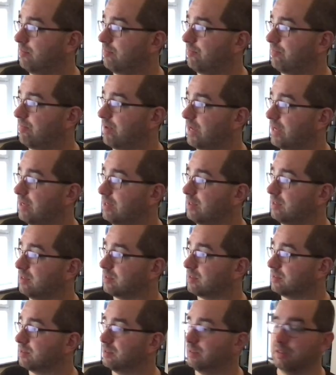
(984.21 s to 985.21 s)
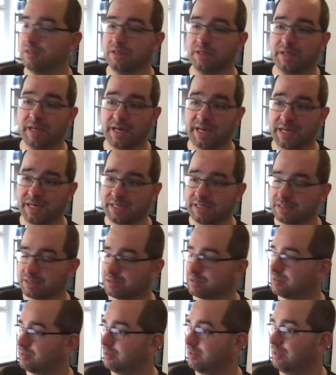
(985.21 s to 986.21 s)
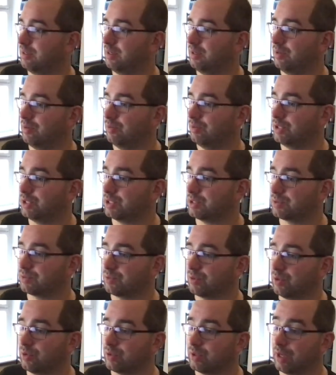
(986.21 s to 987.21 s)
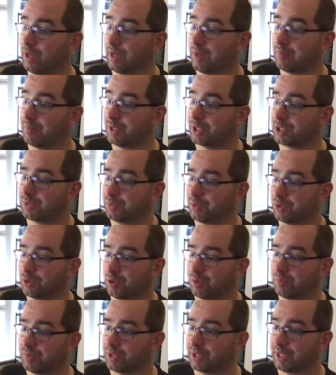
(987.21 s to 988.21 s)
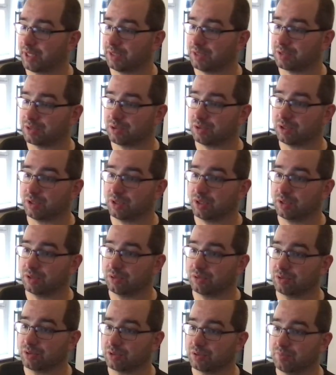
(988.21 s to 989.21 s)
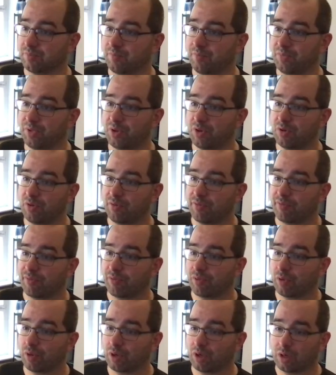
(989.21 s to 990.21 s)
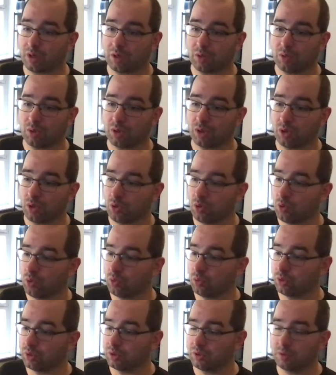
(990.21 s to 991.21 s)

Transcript: failed nice we just wrote a much more complicated sorting algorithm for our own